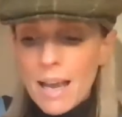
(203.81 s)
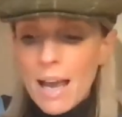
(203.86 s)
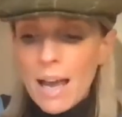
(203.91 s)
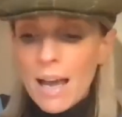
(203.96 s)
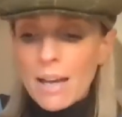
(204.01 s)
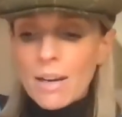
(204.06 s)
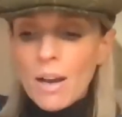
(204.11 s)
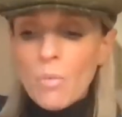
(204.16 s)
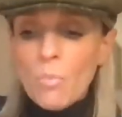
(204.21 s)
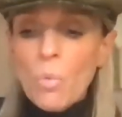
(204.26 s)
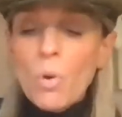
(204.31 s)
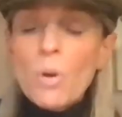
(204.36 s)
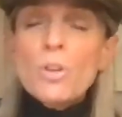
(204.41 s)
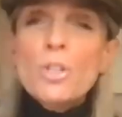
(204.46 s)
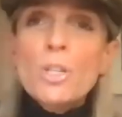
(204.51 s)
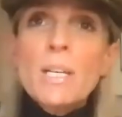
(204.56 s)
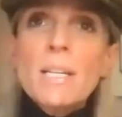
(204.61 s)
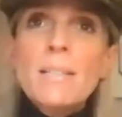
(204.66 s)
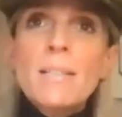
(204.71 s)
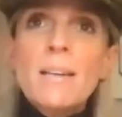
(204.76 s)
And what
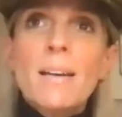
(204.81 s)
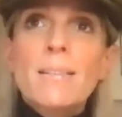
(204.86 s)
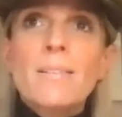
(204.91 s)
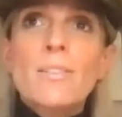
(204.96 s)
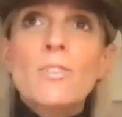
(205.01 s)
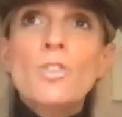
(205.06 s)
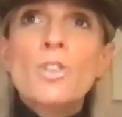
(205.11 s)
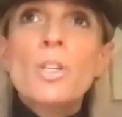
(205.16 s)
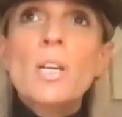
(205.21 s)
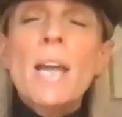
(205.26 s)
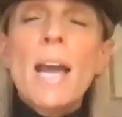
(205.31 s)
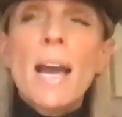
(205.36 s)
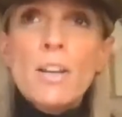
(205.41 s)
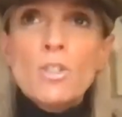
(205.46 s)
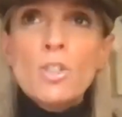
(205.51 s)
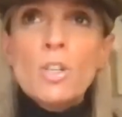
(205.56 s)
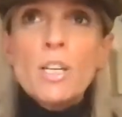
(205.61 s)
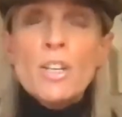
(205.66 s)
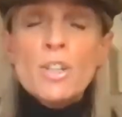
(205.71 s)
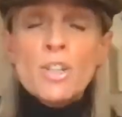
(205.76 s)
she does is she
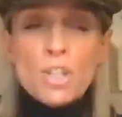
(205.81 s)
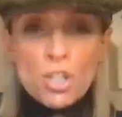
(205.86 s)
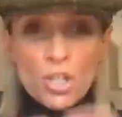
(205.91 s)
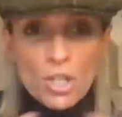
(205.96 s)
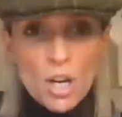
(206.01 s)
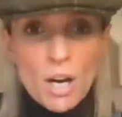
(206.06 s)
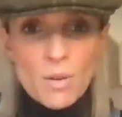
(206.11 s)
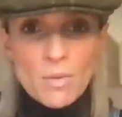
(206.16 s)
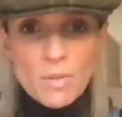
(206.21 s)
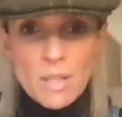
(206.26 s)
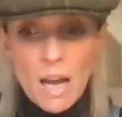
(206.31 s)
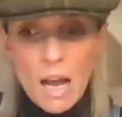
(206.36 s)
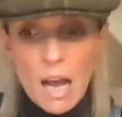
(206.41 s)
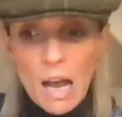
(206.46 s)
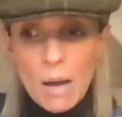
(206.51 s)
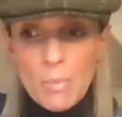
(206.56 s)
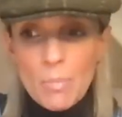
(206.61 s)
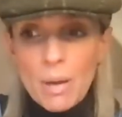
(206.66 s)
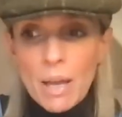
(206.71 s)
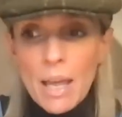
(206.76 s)
actually shows
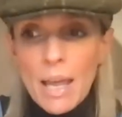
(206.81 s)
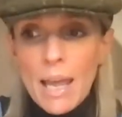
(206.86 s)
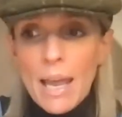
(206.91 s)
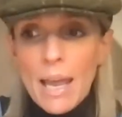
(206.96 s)
up